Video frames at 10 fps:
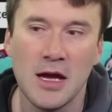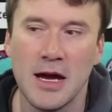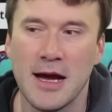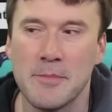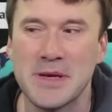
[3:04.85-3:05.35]

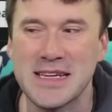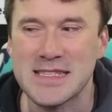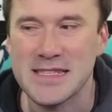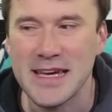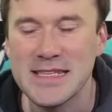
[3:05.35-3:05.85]
Uh, because
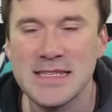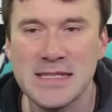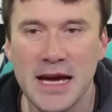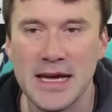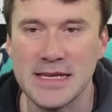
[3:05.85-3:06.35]
Slice and
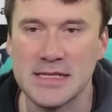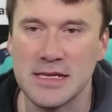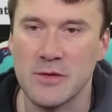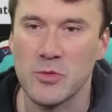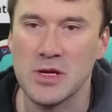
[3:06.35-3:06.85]
Dice,
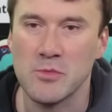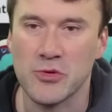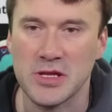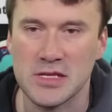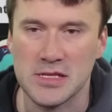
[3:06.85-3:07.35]
and we can
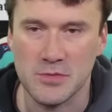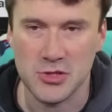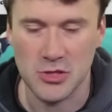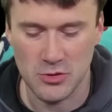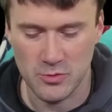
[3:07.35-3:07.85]
bring this up
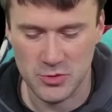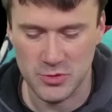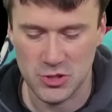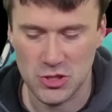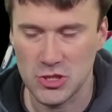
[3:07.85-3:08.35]
too, which
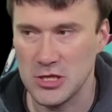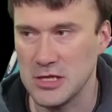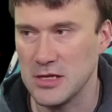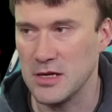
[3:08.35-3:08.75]
we should